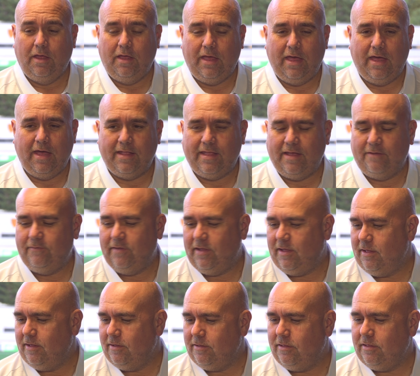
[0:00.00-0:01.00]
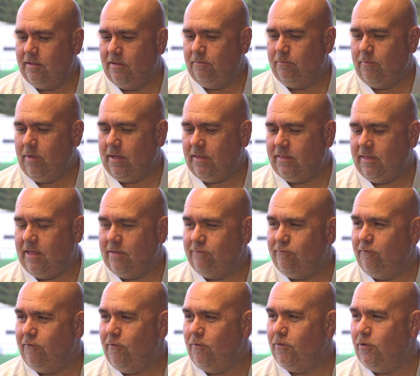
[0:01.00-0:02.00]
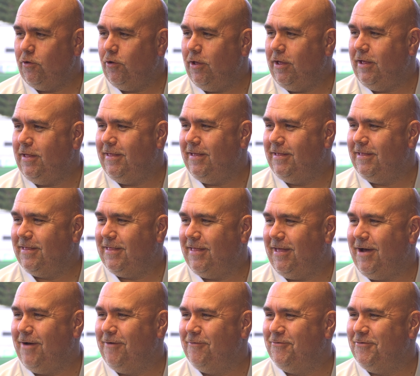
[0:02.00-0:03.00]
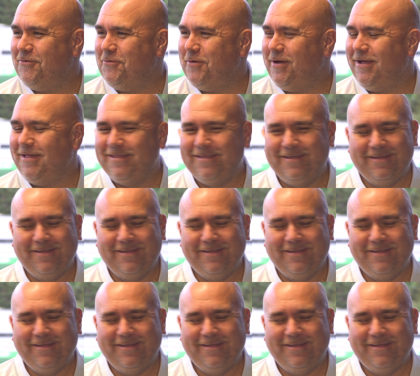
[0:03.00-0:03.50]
Yeah, definitely. Makes these reviews a lot easier, doesn't it, after a win?